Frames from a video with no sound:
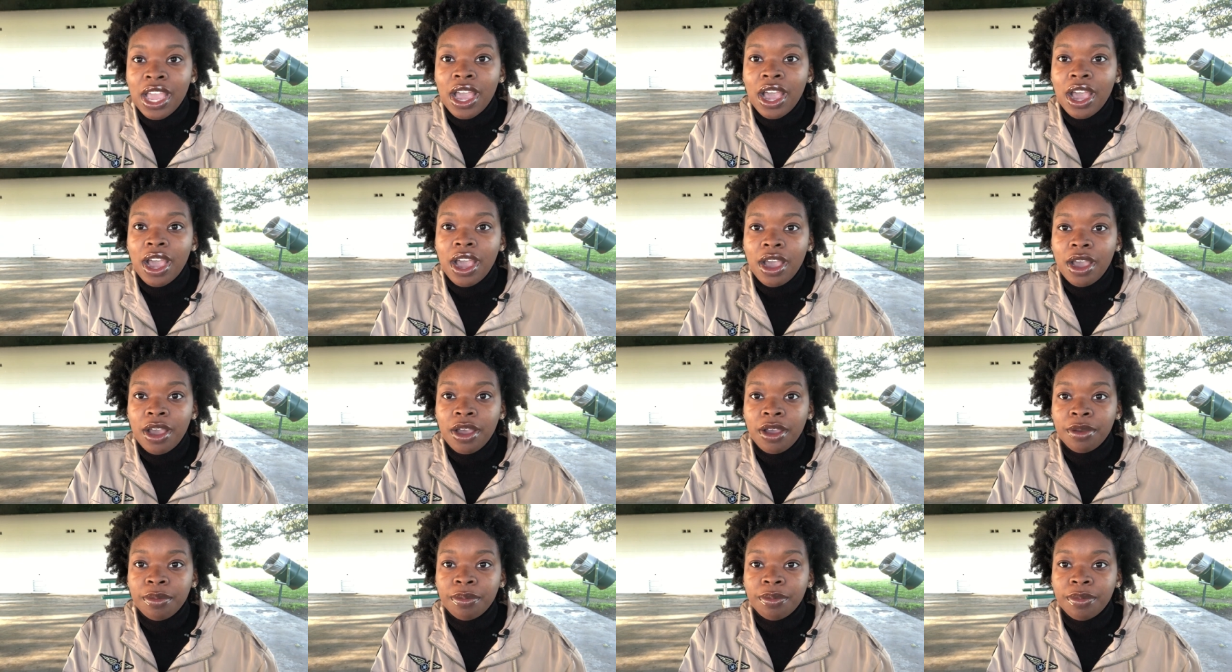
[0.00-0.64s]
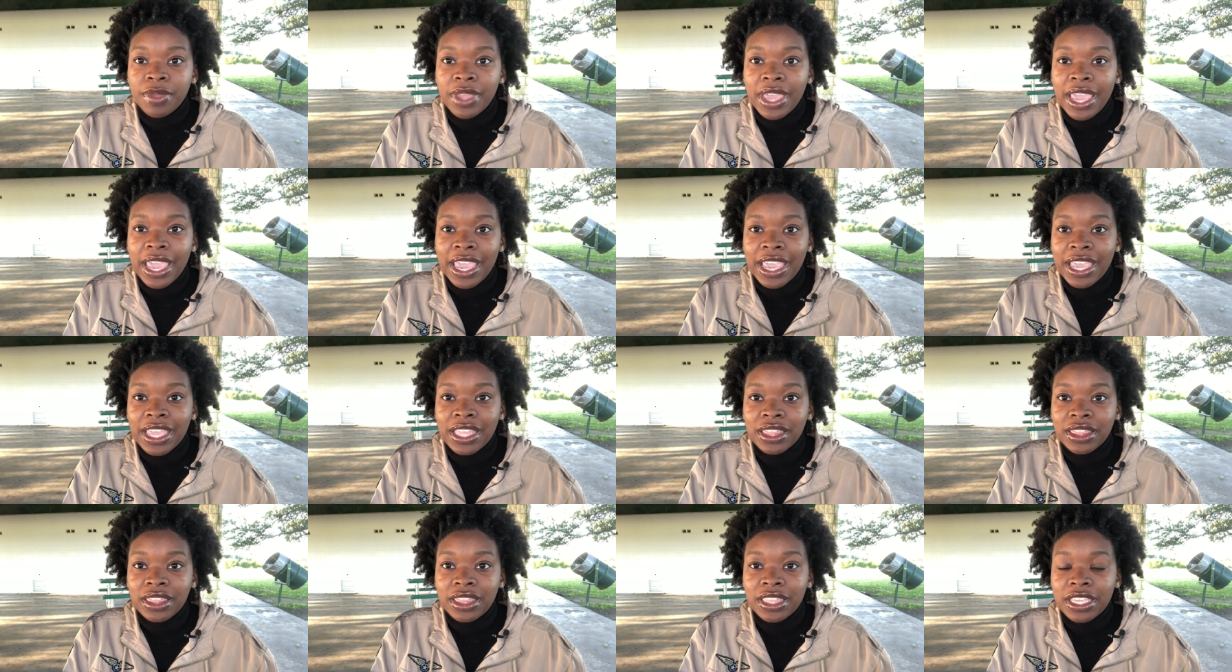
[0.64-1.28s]
um,
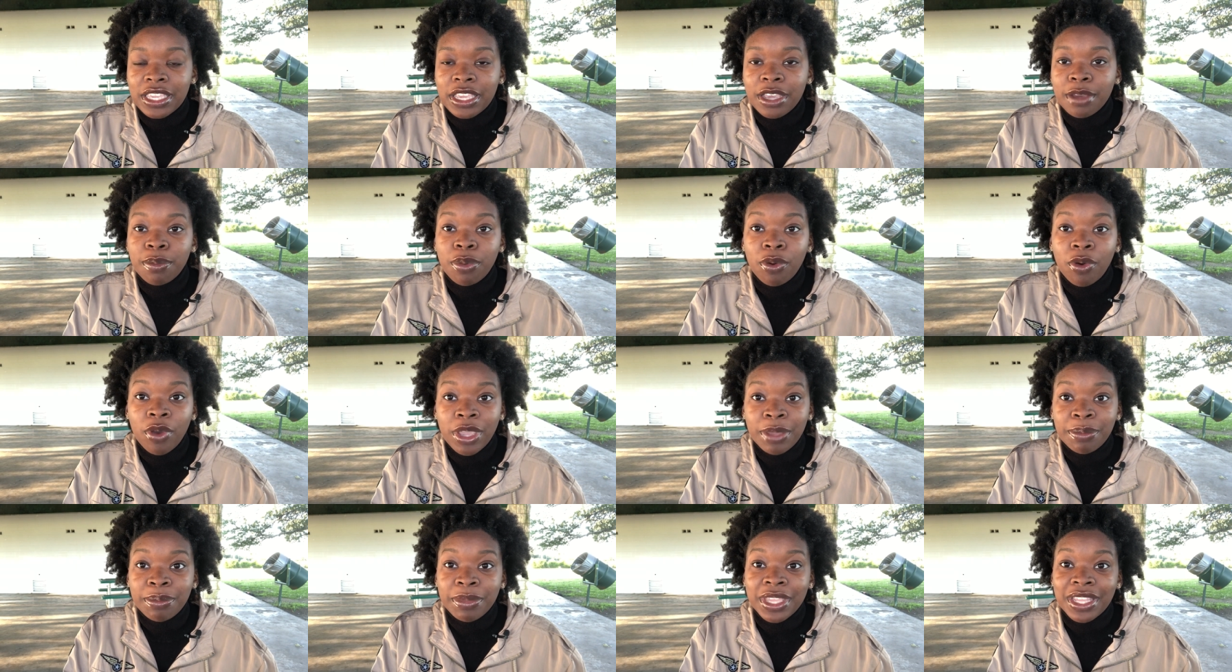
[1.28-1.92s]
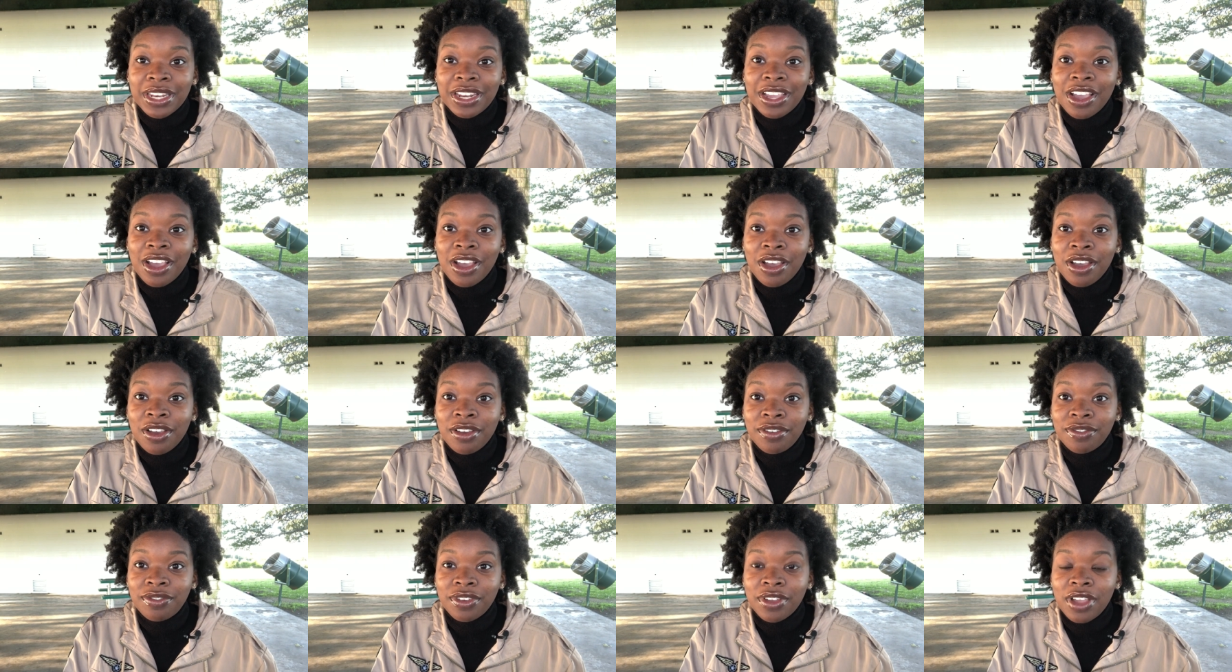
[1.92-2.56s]
and the appointment
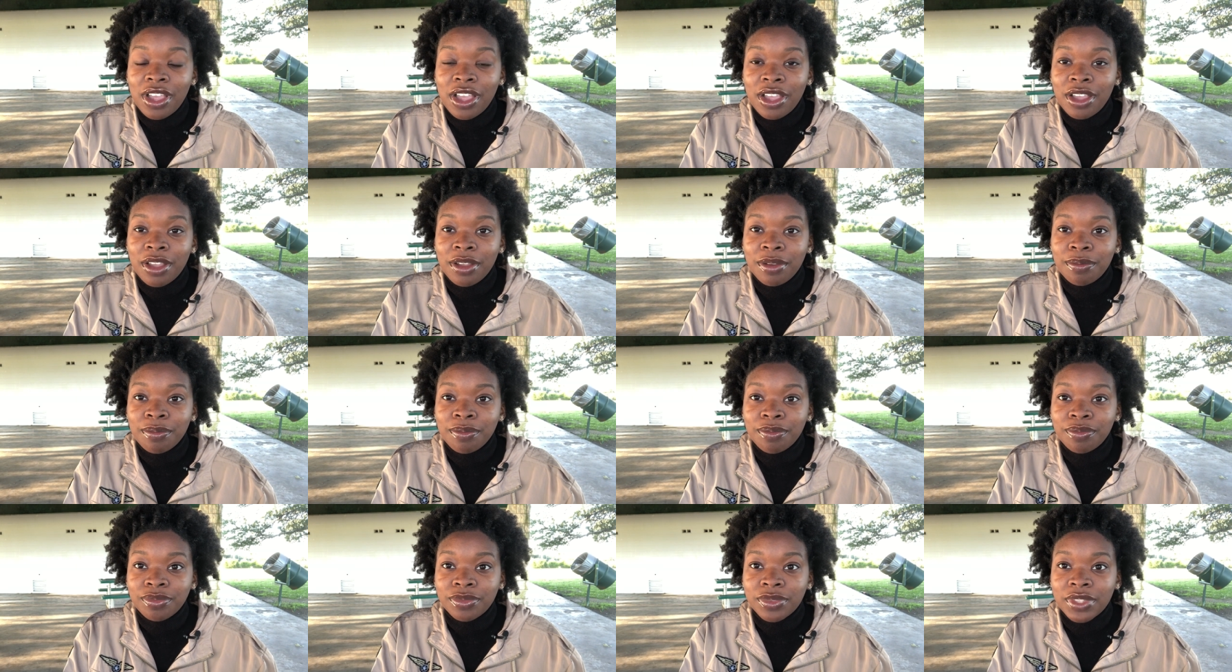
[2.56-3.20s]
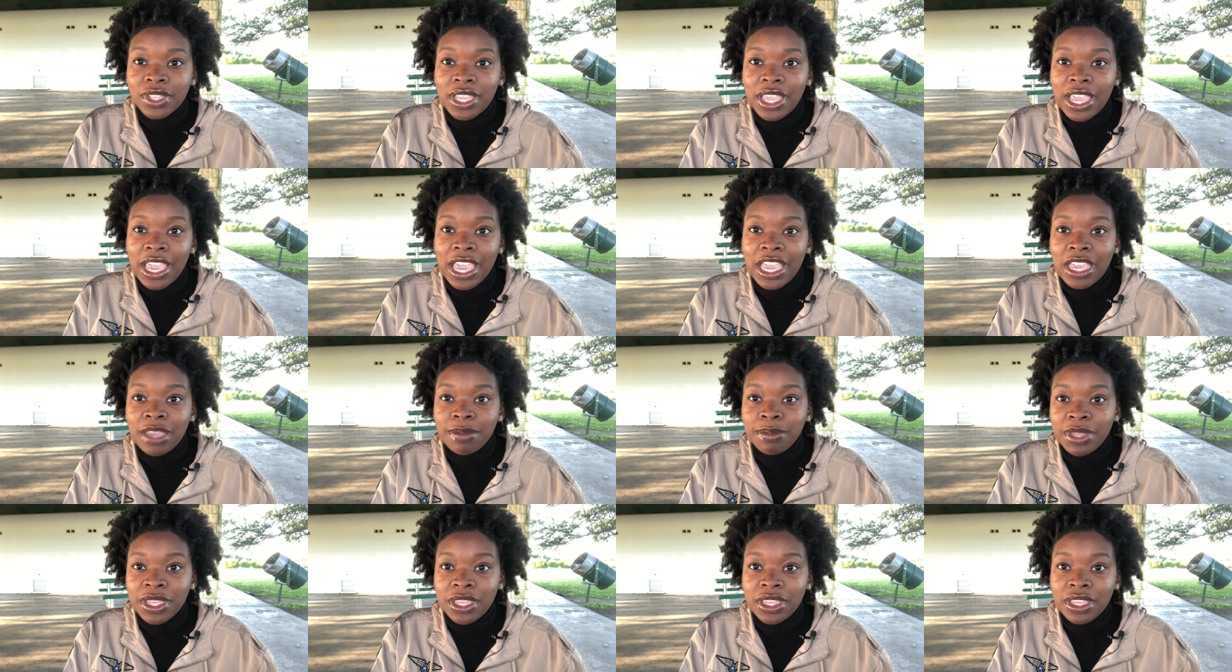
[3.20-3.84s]
of um,
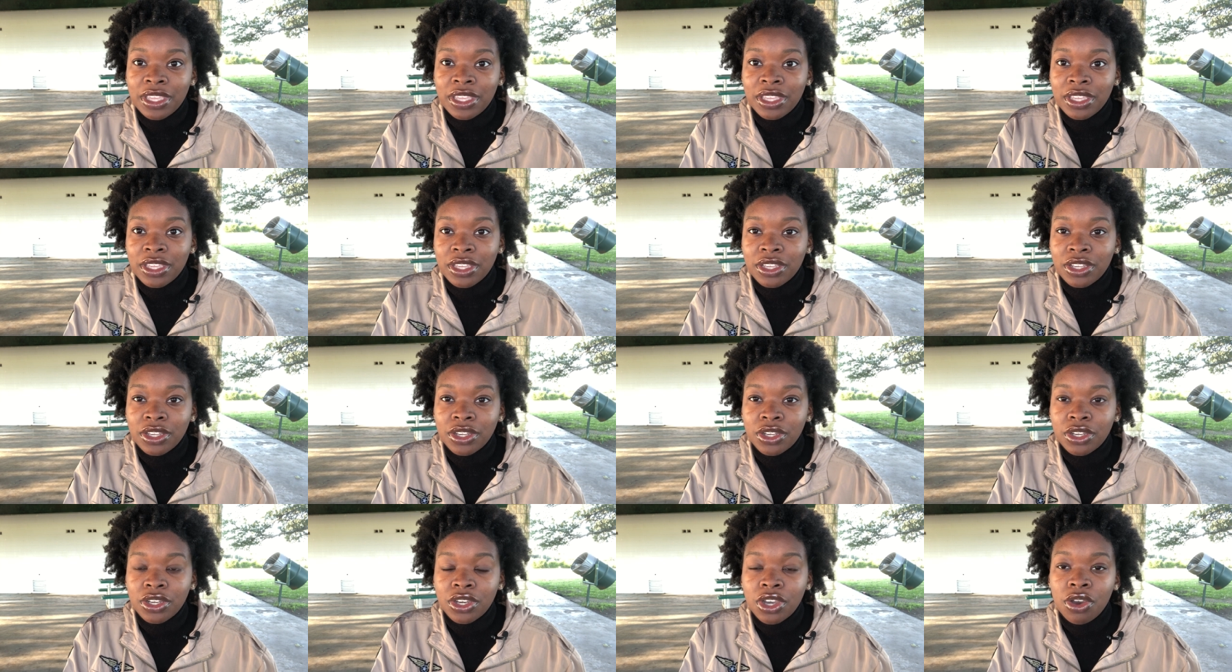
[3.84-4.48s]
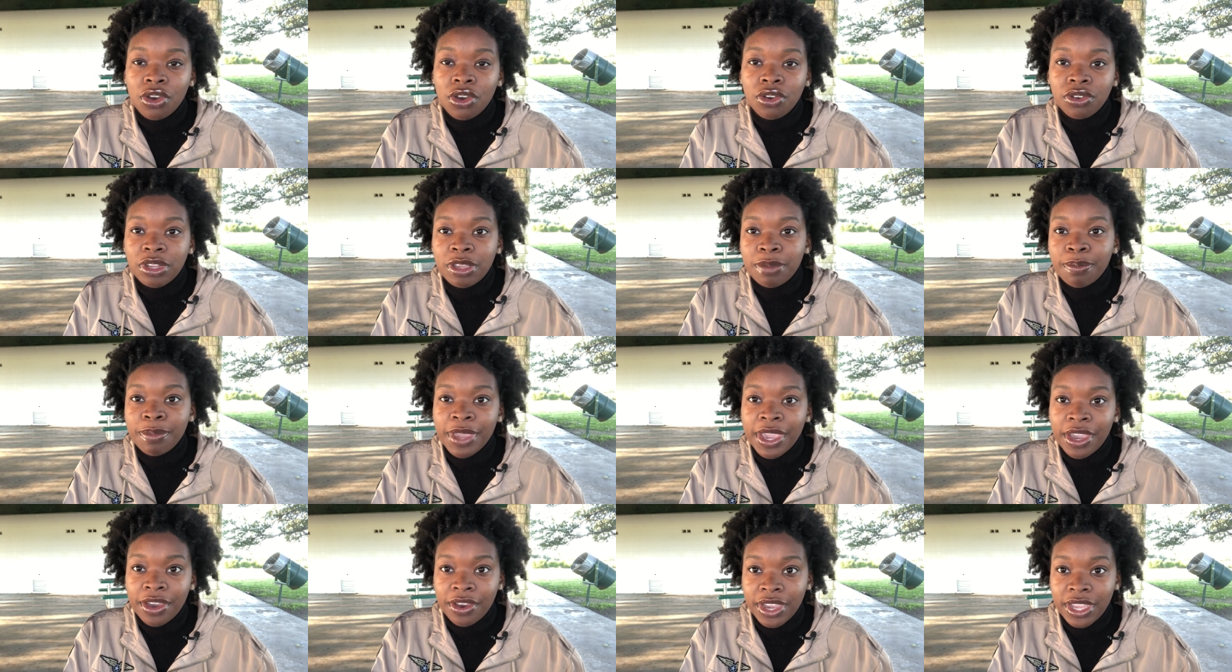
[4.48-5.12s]
Amy Coney
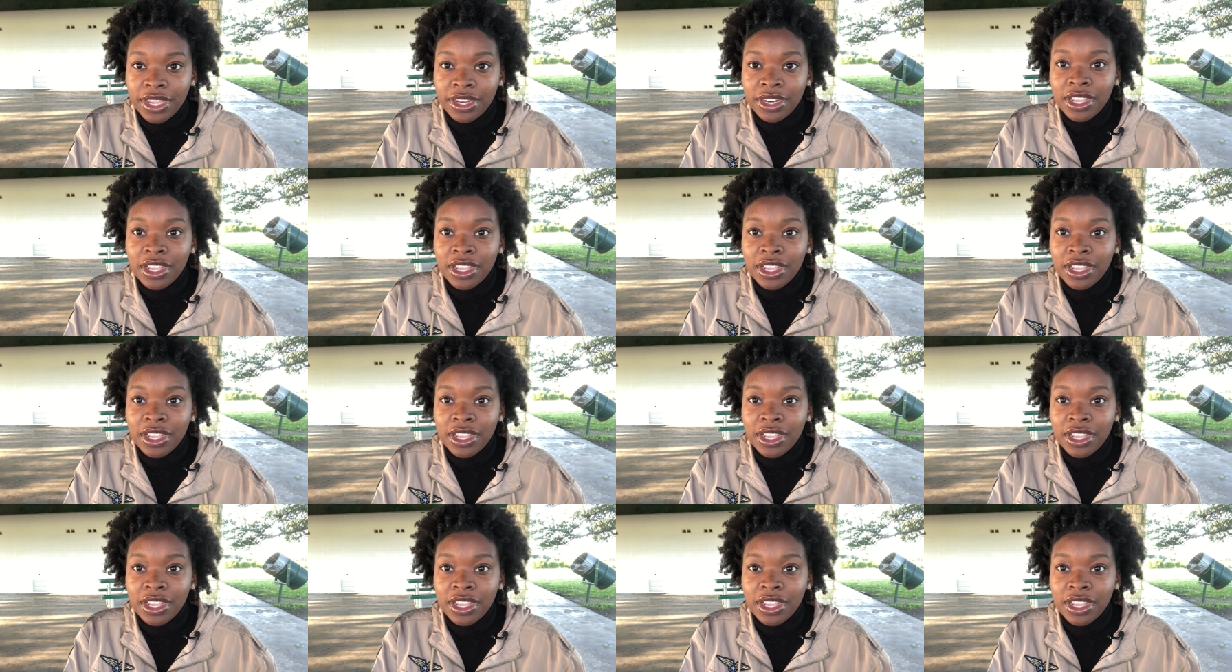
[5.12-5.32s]
Barrett